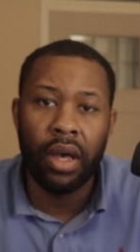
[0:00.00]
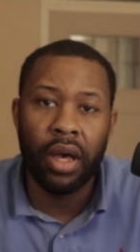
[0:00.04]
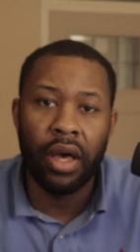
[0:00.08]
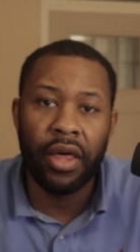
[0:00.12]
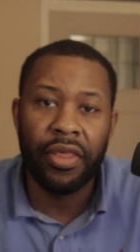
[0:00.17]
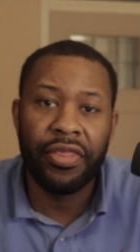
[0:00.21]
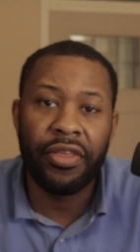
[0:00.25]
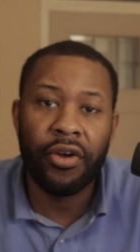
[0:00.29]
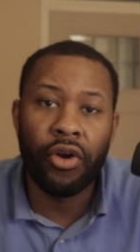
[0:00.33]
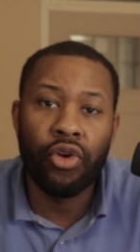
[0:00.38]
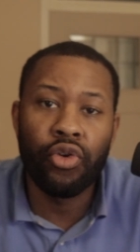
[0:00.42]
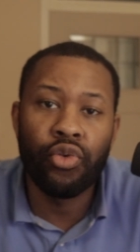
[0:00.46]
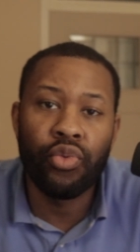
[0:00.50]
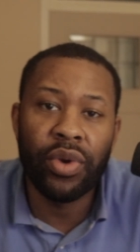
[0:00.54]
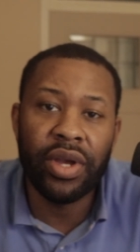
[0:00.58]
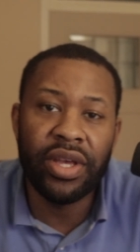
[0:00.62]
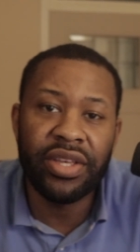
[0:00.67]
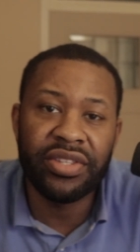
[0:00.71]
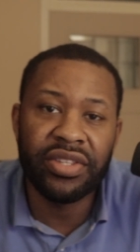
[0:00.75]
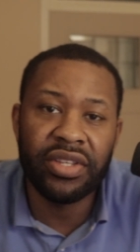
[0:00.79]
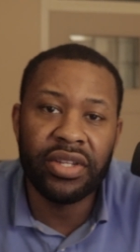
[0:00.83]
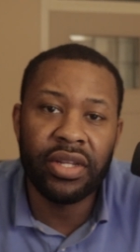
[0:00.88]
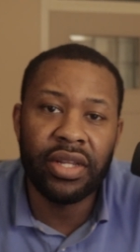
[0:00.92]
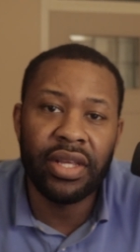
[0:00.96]
A third
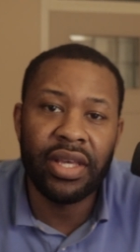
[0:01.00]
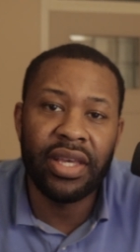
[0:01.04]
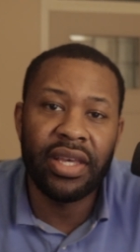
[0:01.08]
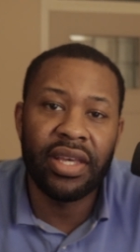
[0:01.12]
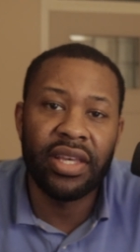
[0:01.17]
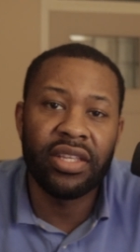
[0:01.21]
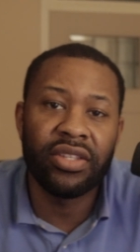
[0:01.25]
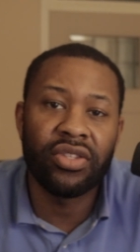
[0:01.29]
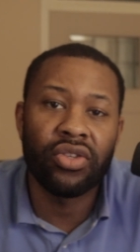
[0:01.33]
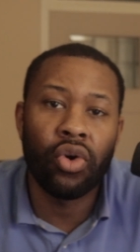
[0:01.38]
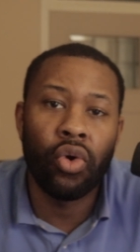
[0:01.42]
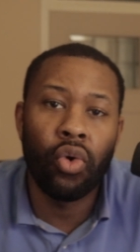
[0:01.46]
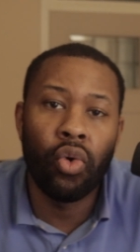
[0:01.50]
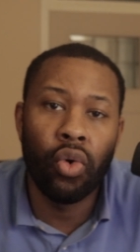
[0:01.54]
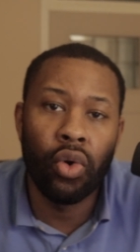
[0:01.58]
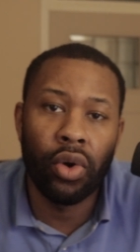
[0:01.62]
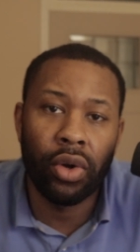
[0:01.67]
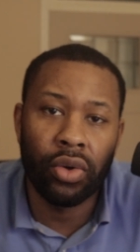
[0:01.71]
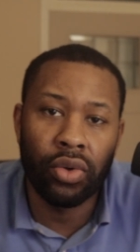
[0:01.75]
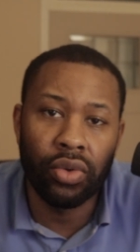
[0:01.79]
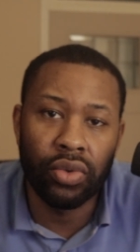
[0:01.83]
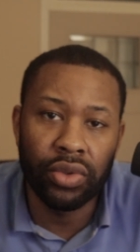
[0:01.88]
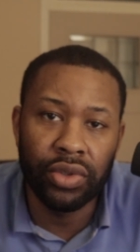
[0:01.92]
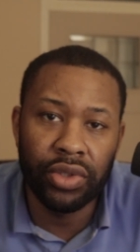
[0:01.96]
reason is
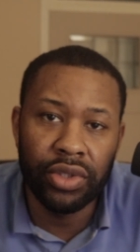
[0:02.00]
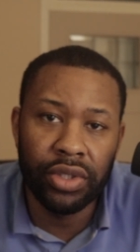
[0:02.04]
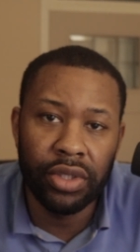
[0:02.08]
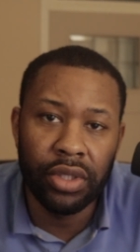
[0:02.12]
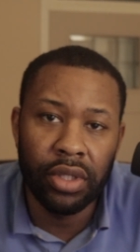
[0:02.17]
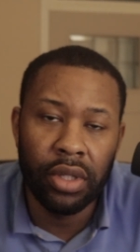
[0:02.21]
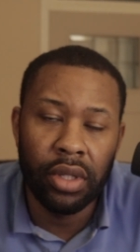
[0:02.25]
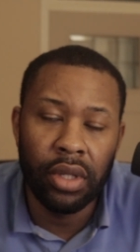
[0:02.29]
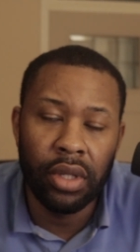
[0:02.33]
oracles.